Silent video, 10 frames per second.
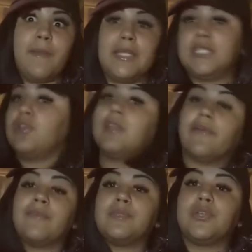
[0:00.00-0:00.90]
I still love
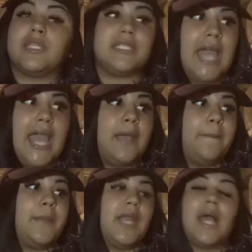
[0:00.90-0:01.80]
him till this day,
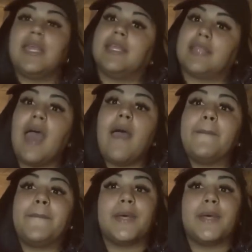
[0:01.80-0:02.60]
but not like that.